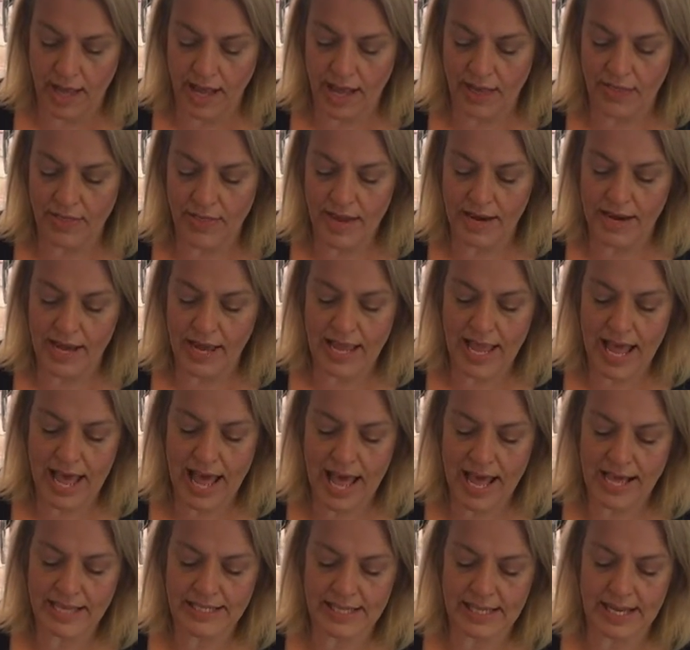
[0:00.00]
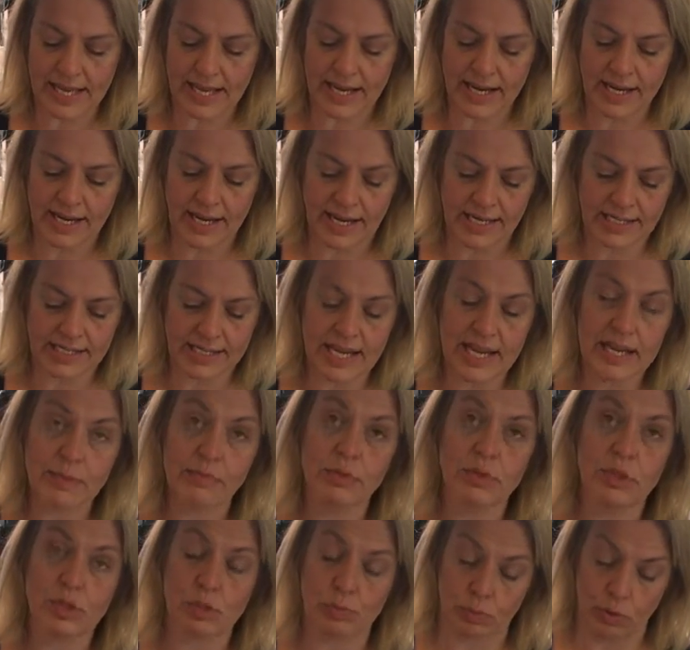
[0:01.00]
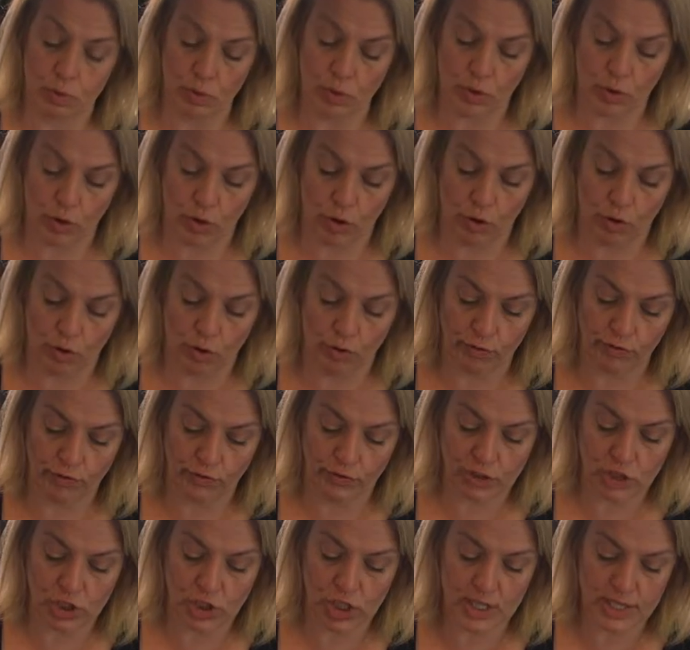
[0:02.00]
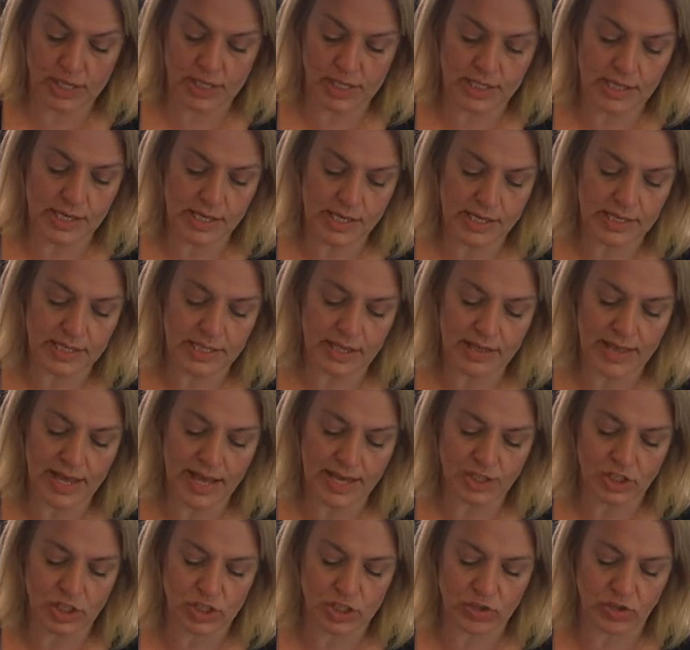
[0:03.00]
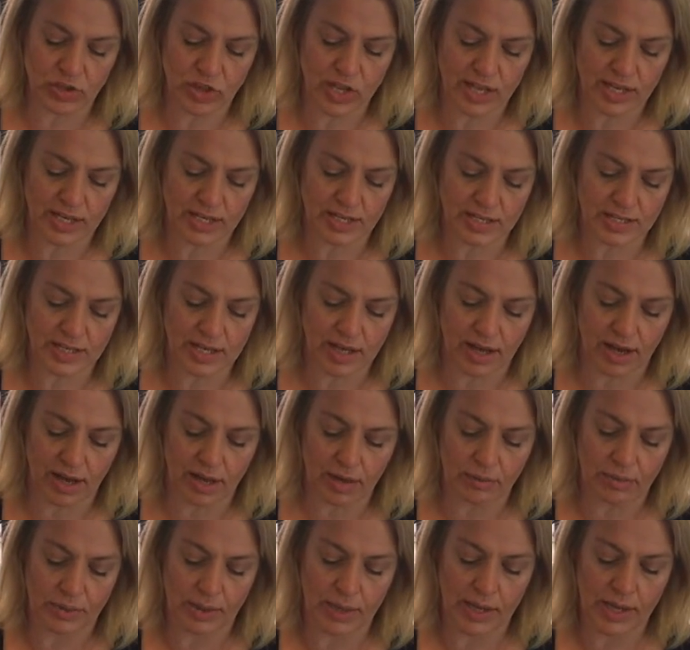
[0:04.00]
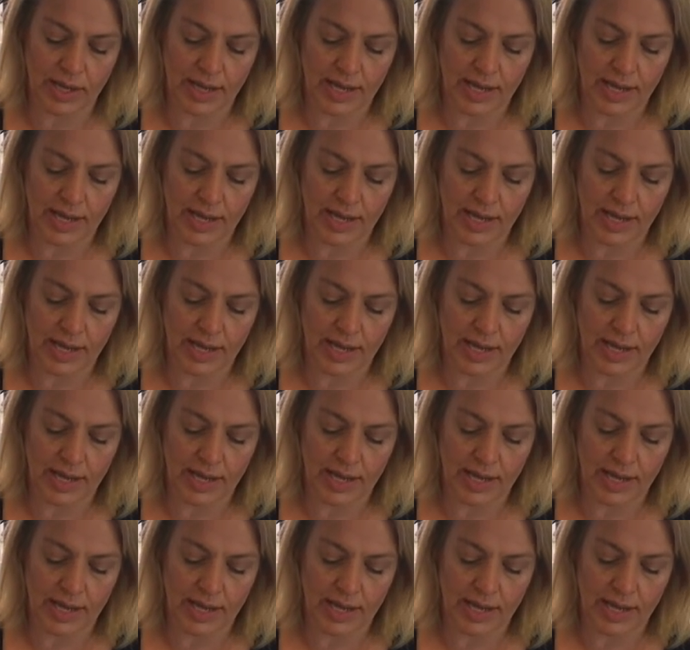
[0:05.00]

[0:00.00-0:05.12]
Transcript: and then I add in a tablespoon of chia seeds, and that just thickens it up.